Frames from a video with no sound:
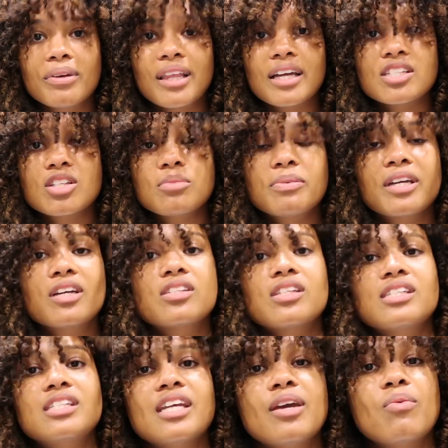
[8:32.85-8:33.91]
but that's just because
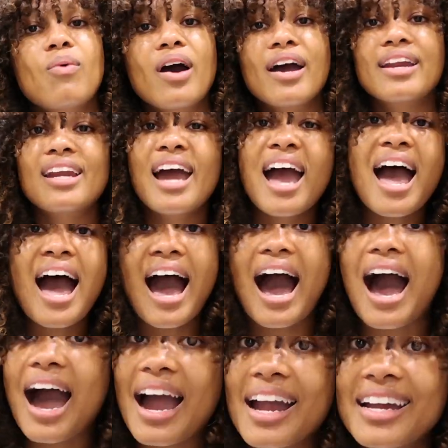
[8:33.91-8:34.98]
it's day one.
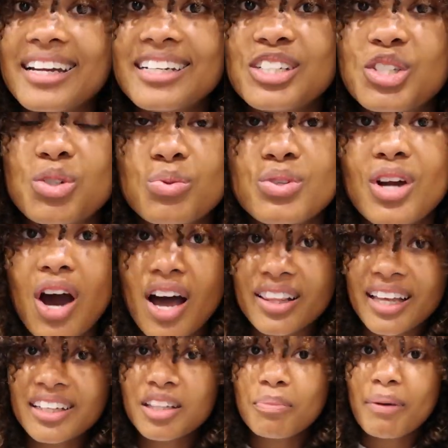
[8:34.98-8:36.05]
I do not
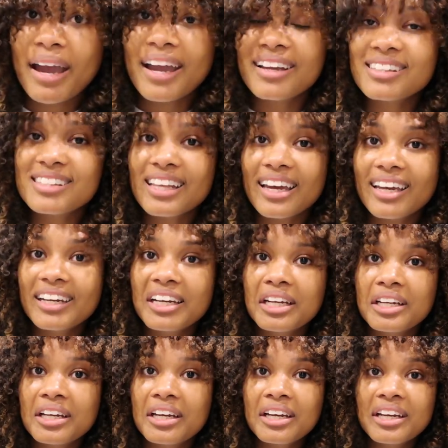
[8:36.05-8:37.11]
like the bangs
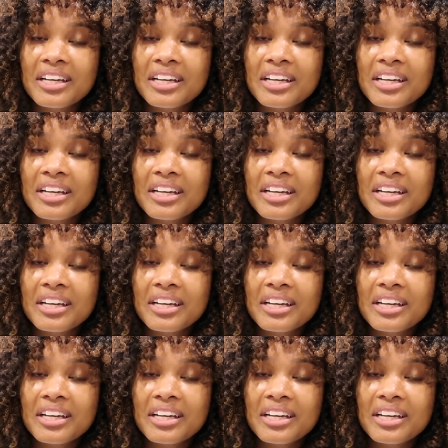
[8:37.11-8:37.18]
that